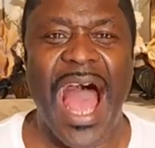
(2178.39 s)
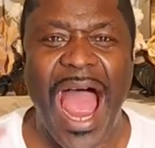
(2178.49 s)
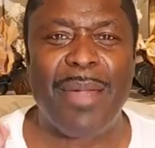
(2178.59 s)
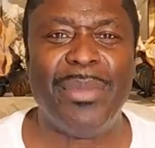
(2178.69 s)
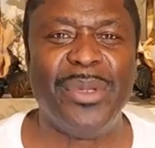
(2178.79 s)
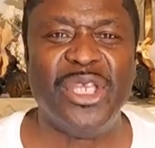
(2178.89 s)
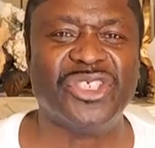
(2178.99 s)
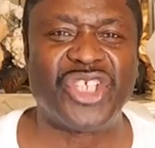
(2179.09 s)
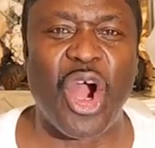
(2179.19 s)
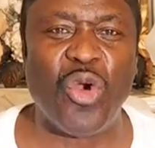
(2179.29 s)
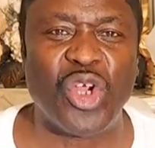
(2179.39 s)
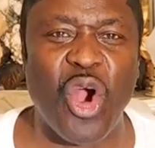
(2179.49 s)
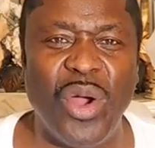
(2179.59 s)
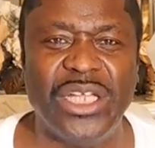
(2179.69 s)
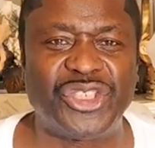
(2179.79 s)
I remember years ago
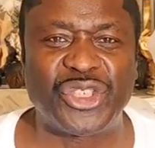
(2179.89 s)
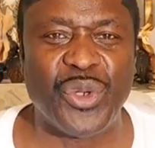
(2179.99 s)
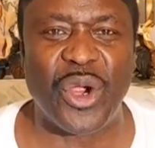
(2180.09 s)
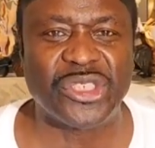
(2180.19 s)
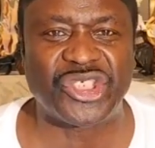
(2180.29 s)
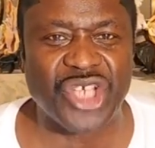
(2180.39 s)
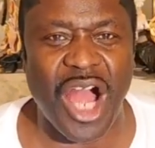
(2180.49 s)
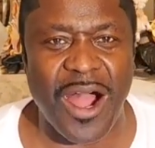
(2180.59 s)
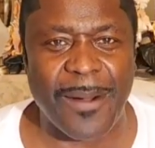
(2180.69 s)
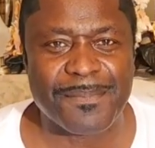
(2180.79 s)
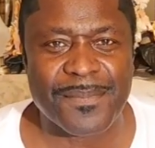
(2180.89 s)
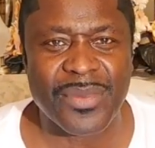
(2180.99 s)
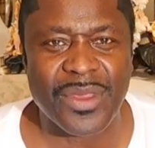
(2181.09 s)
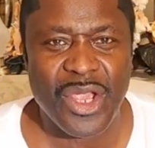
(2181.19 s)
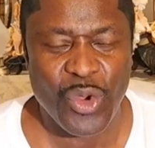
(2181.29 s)
going to her shop
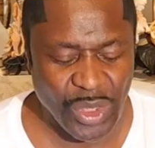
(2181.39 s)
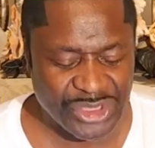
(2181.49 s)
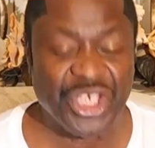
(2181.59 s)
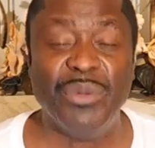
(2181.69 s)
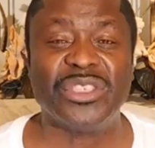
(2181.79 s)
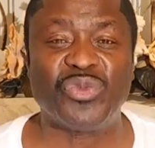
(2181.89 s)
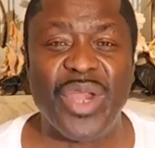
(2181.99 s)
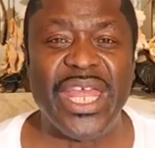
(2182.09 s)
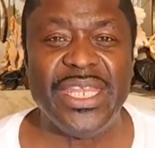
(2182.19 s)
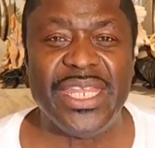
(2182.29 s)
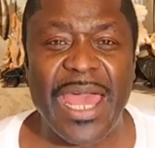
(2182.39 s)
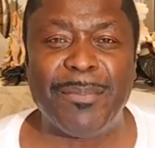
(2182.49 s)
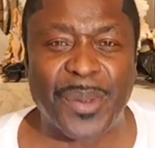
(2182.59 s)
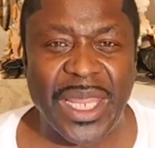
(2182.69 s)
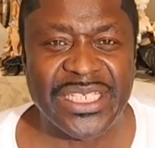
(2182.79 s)
where she was renting
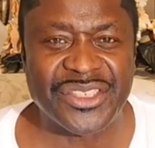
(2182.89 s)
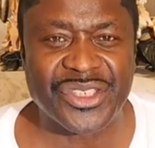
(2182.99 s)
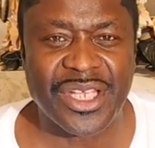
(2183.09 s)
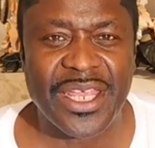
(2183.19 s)
that place.